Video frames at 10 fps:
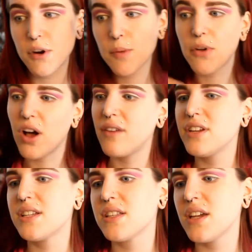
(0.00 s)
purple,
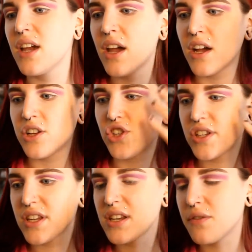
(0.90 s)
obviously,
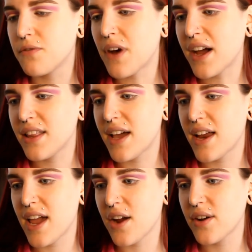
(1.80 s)
just to define
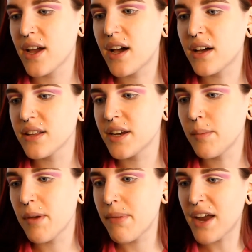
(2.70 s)
that area a little
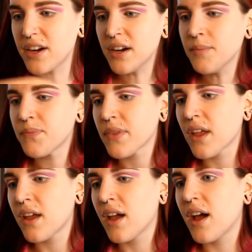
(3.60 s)
bit better.
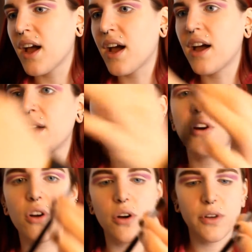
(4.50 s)

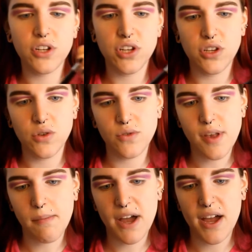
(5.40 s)
I'm going to
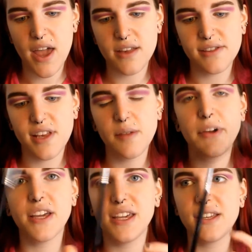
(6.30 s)
use my
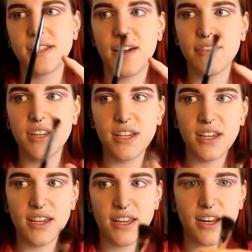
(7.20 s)
Sigma
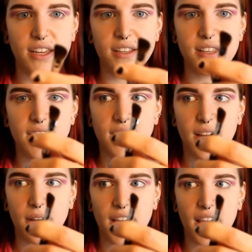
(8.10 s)
E70. It is an
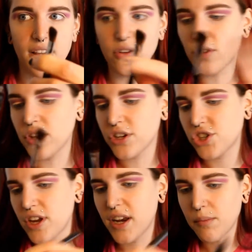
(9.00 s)
angled
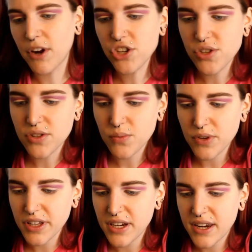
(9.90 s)
shading brush, so it's
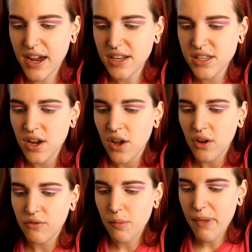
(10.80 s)
really nice
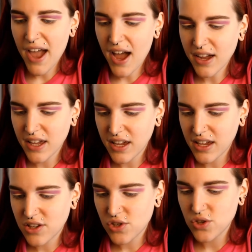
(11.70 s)
for packing
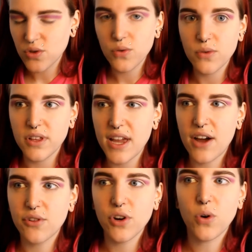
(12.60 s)
into the
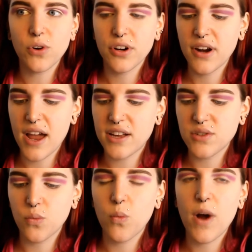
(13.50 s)
outer corner as
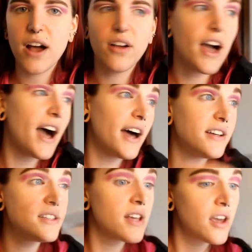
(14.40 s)
well
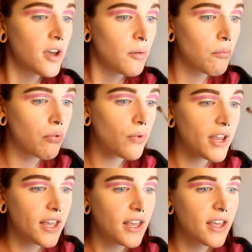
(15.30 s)
as
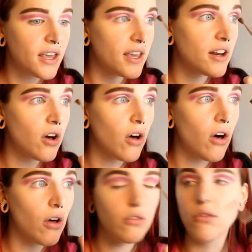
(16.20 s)
bringing it
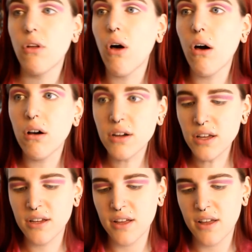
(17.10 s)

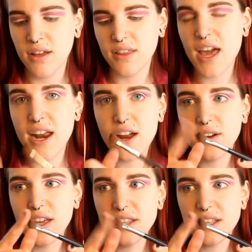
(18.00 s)
along that
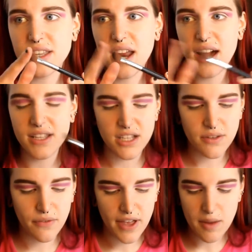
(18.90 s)
area since it has this
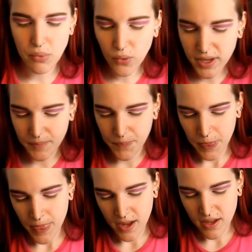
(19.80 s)
flat point.
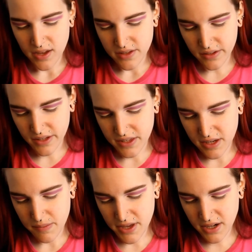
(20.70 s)
So let's
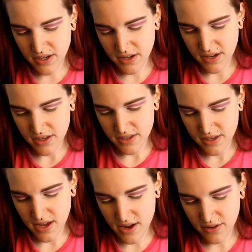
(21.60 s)
dip in and
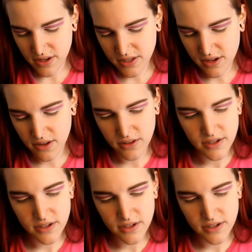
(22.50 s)
see how this color